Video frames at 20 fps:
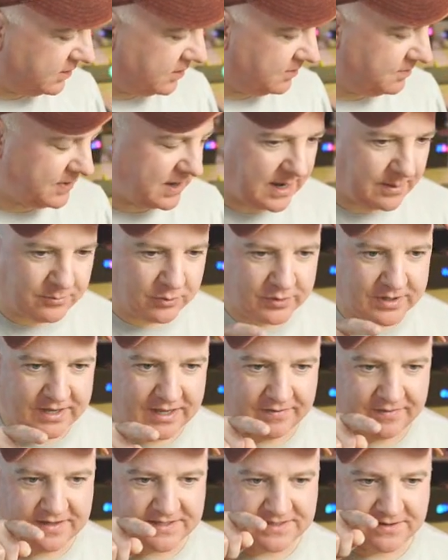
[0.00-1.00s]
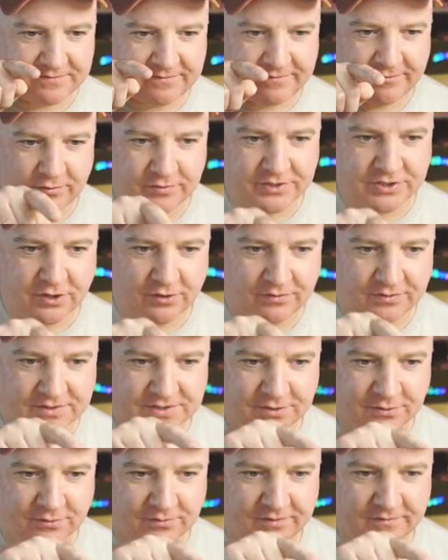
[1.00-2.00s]
Um, I'm looking at this front on,
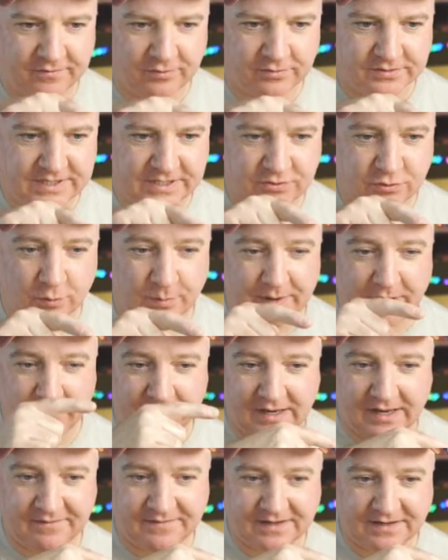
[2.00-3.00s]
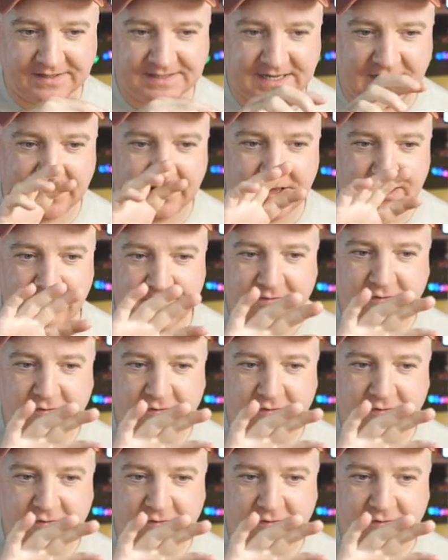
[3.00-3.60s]
so the voltage will be on the left hand side.